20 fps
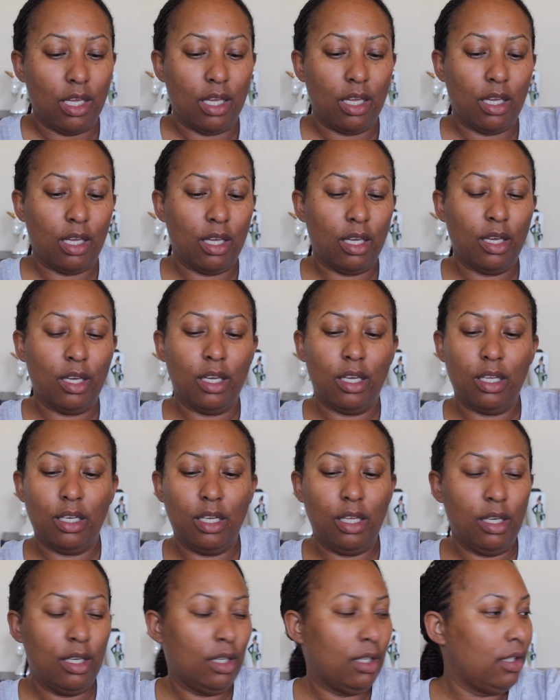
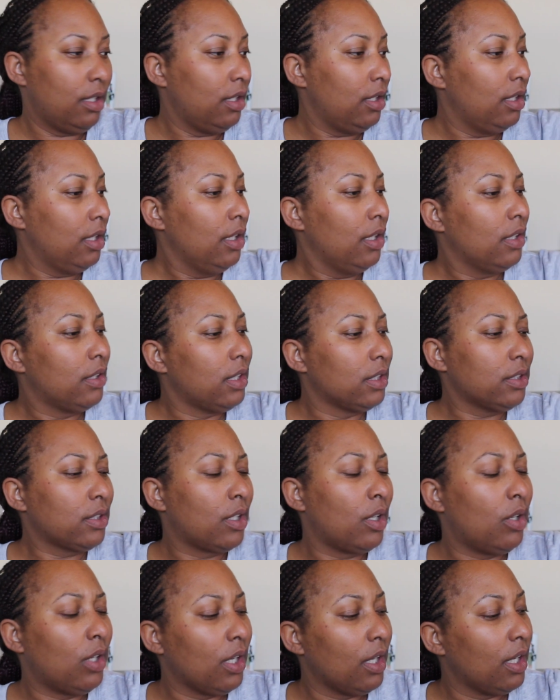And let's
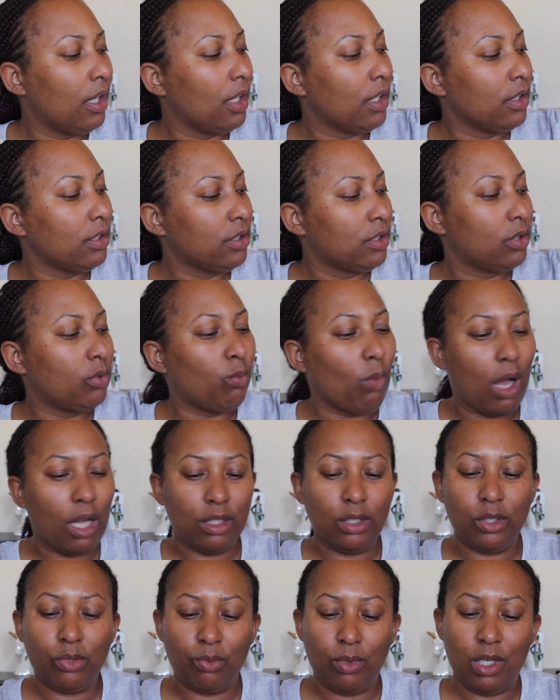go ahead and
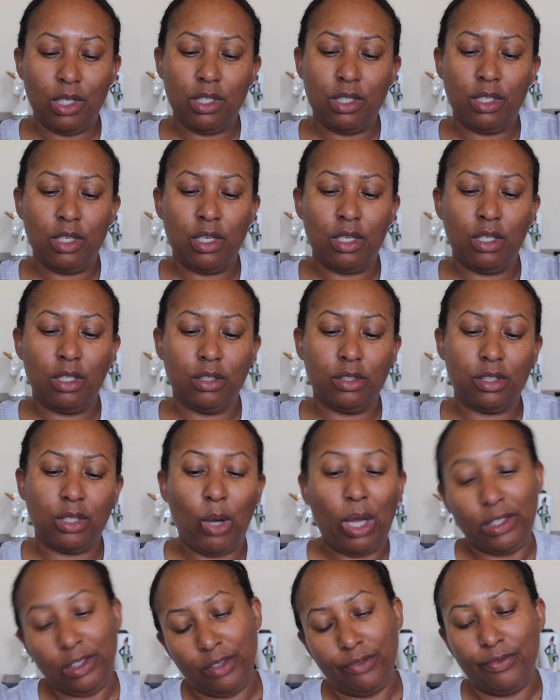swatch one.
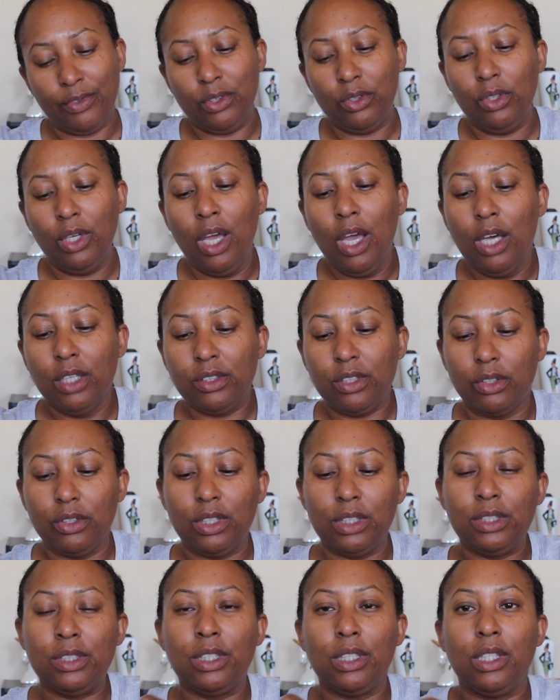Swatch a few. So
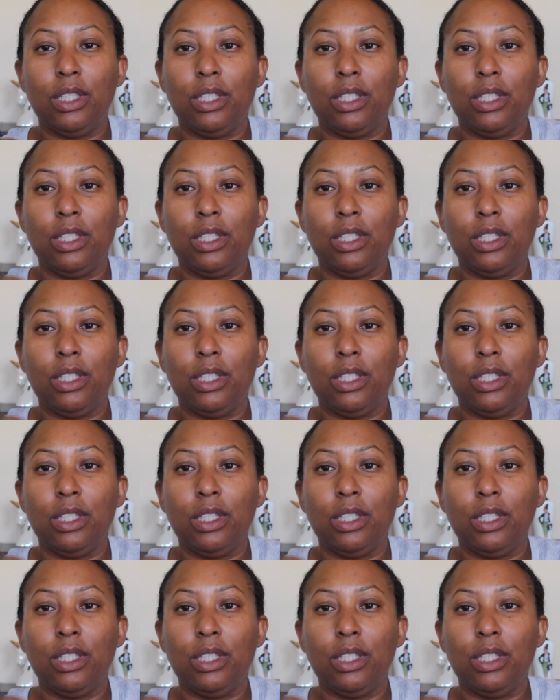this